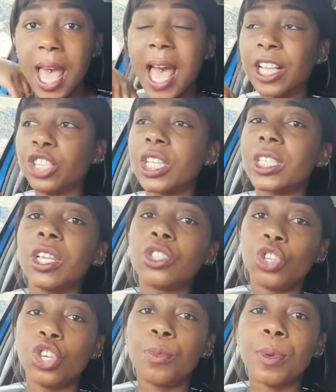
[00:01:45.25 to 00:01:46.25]
And just as
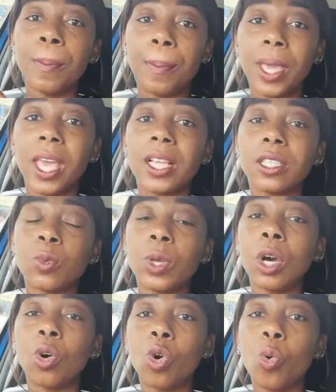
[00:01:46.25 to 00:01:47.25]
human beings,
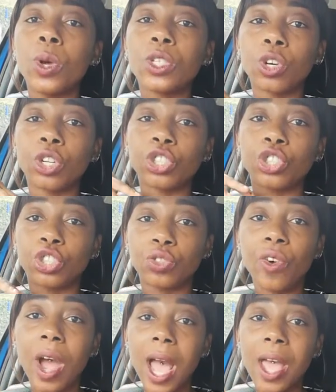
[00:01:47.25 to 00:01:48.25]
we are always going to
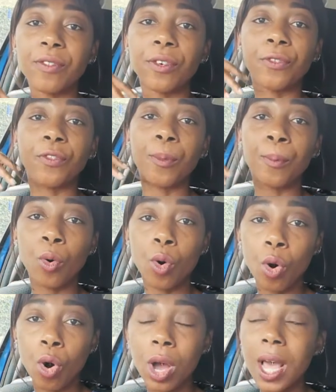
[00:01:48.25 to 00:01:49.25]
strive for
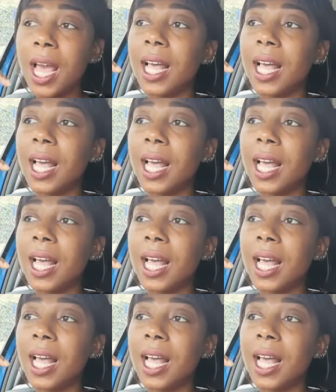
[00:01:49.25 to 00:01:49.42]
more.